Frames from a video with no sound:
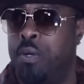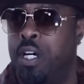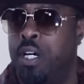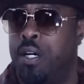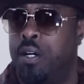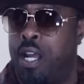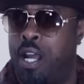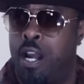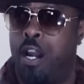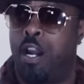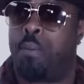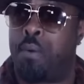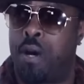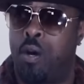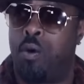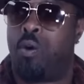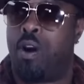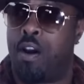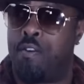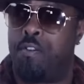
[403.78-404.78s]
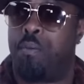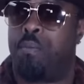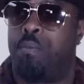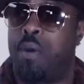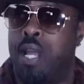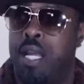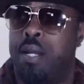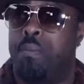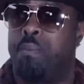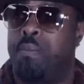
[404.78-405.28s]
But everybody, whoever
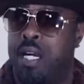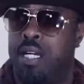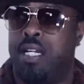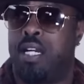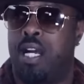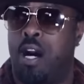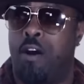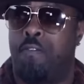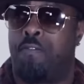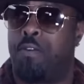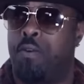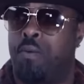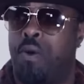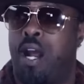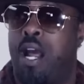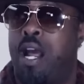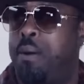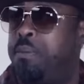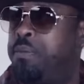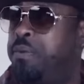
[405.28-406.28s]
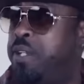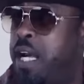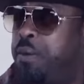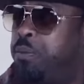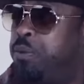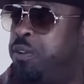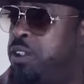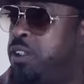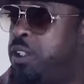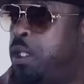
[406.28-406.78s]
made money off of rap,
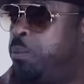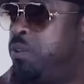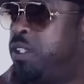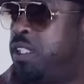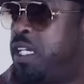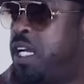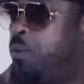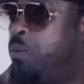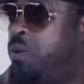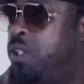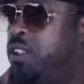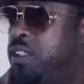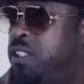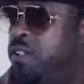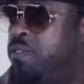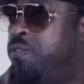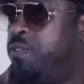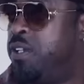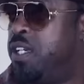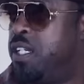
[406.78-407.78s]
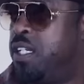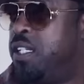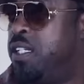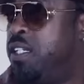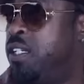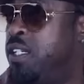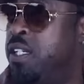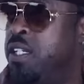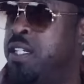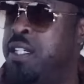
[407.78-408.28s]
that was something that wasn't
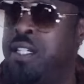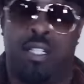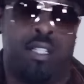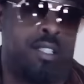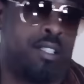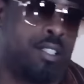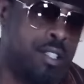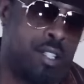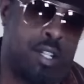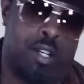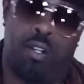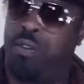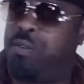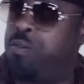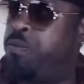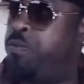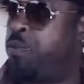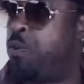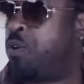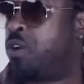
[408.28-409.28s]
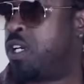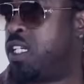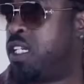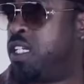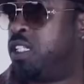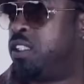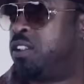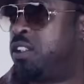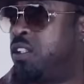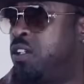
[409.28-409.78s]
invented, you know, 40
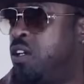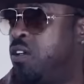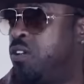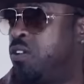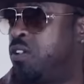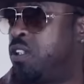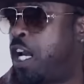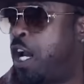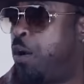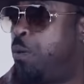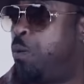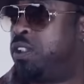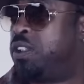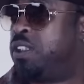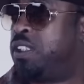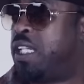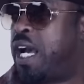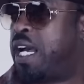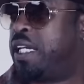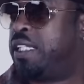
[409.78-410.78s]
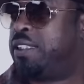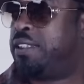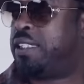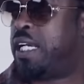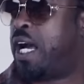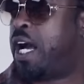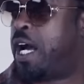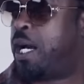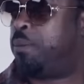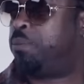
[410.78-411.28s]
years ago. That right. was not a
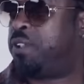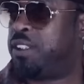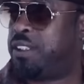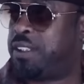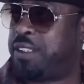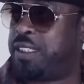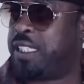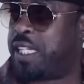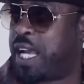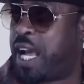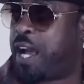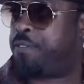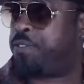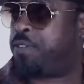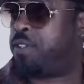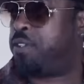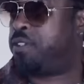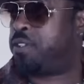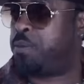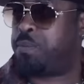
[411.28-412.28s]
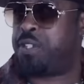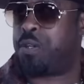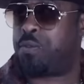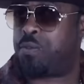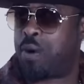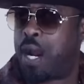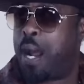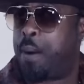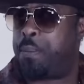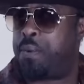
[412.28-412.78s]
job to seek after to be a
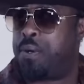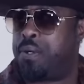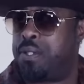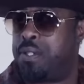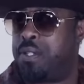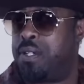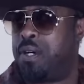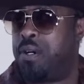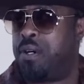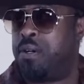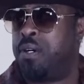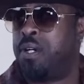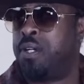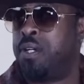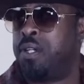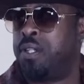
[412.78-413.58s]
rapper, you know.